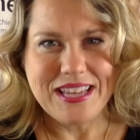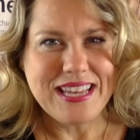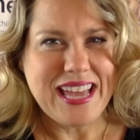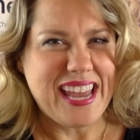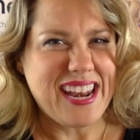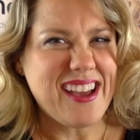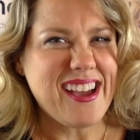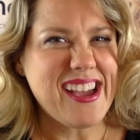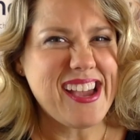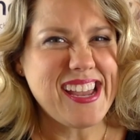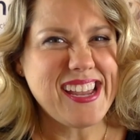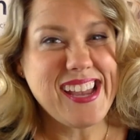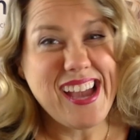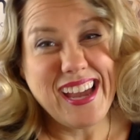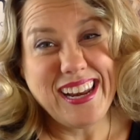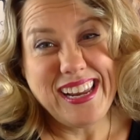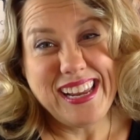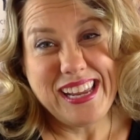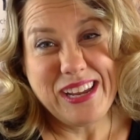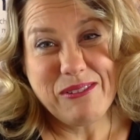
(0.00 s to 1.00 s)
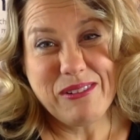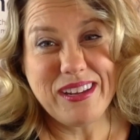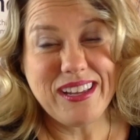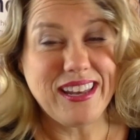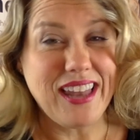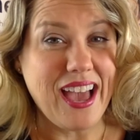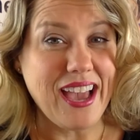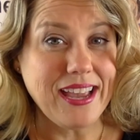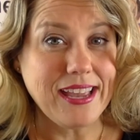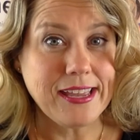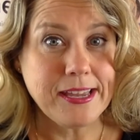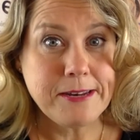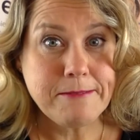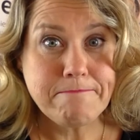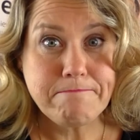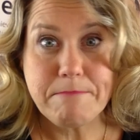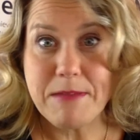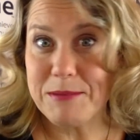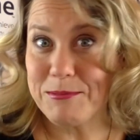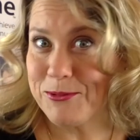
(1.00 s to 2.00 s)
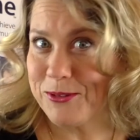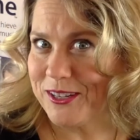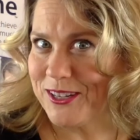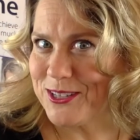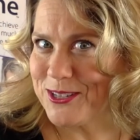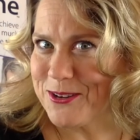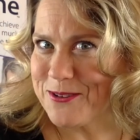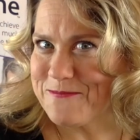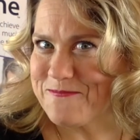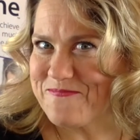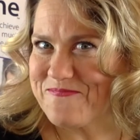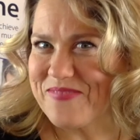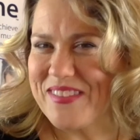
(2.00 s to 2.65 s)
And I kind of hear what you like and maybe what you don't.